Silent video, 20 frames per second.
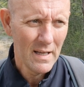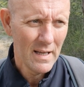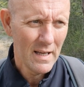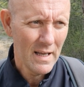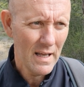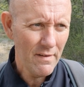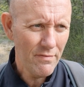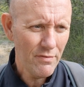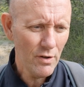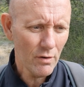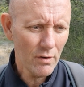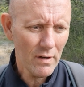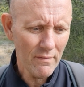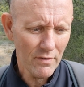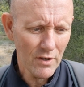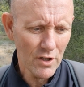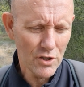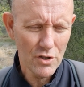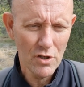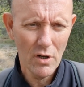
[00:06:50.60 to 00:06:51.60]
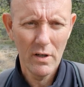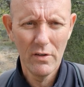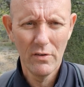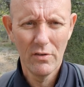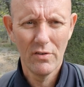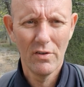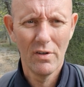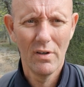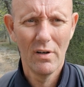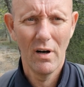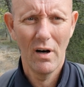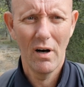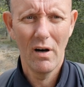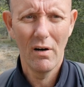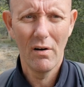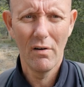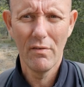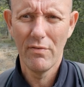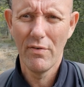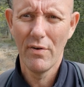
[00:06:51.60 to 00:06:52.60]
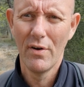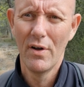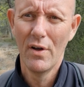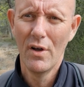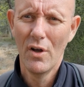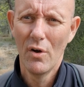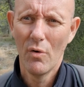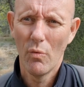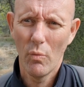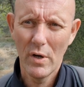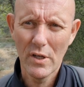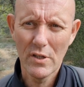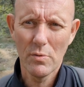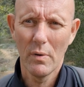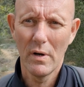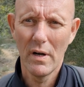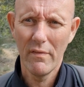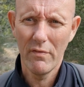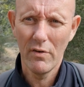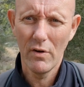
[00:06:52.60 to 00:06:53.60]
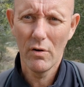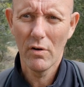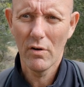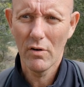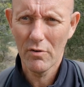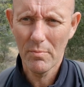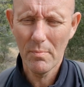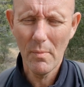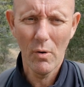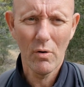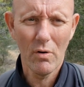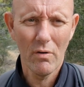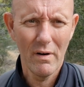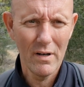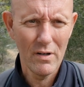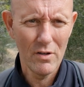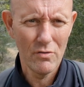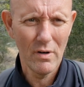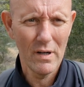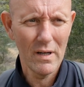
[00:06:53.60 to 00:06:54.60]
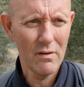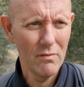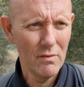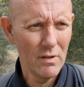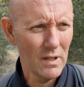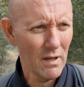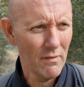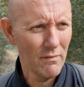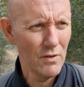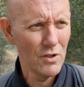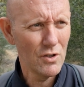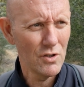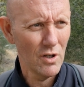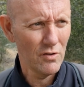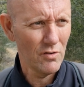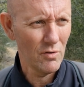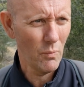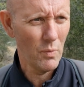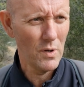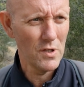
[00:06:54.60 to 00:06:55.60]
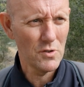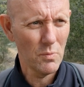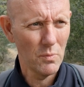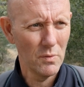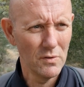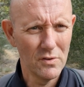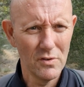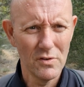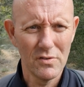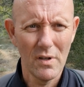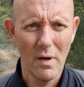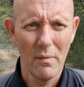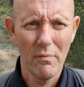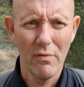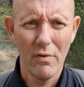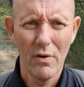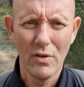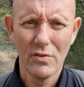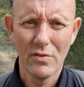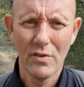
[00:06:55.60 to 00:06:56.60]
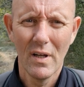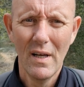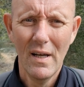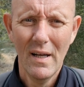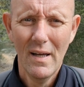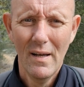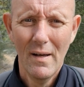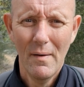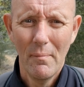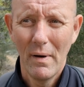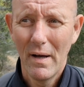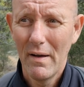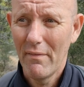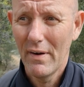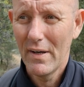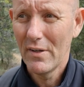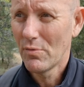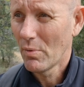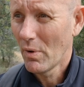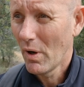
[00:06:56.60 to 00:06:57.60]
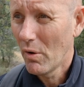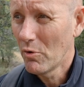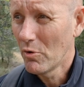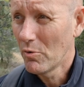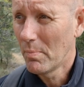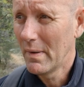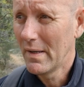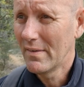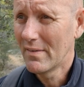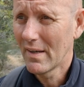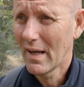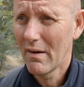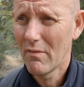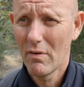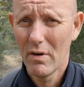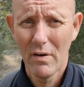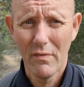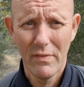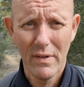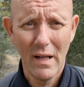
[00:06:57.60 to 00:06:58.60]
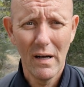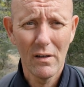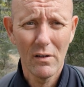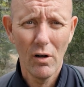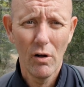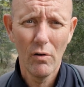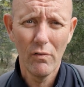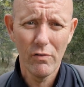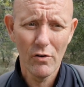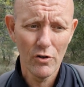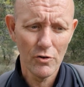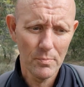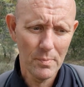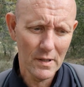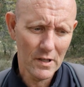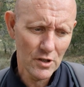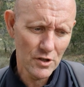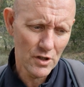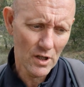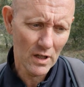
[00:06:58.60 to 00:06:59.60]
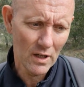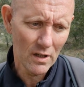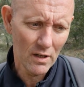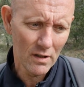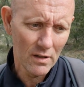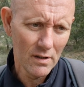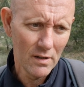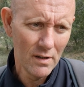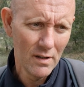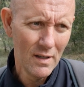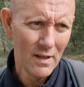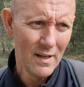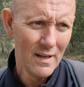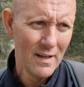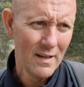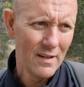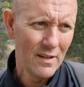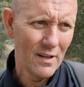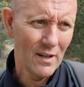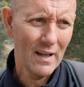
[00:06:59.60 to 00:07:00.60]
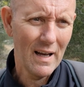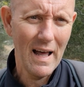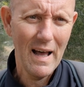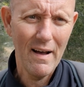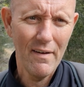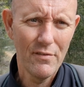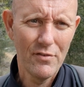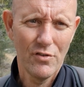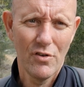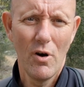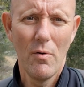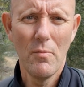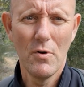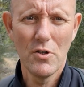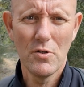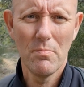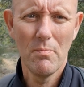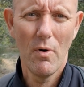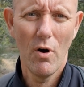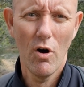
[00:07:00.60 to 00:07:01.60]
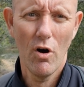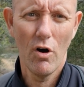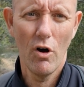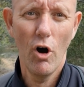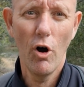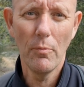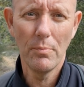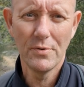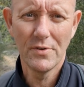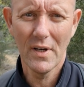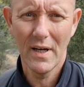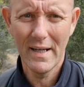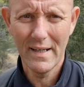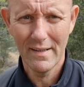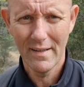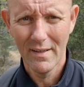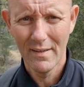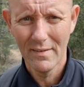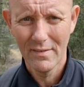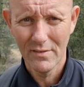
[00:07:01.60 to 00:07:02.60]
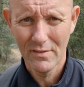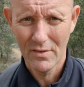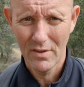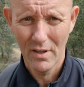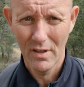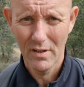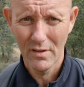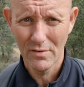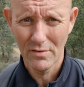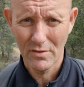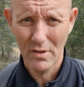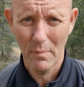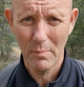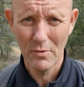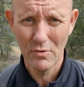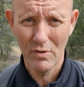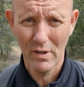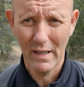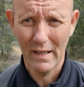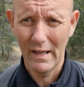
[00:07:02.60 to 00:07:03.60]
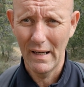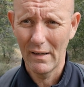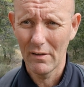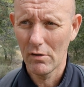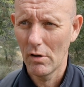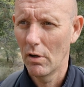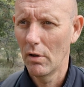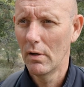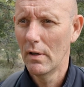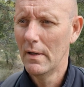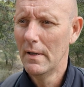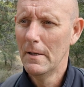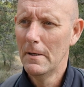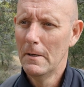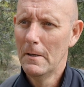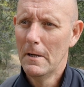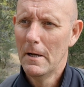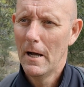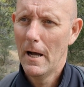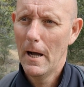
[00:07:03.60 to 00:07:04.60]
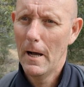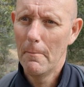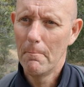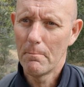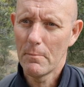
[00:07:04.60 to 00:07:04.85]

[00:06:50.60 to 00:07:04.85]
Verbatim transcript: if you're given a choice of which one, if you're a smoker and a drinker and you're given a choice of which one to stop first, my advice would always be to get rid of the alcohol first because you're gonna you're gonna have so much more upside to stopping drinking alcohol. Um,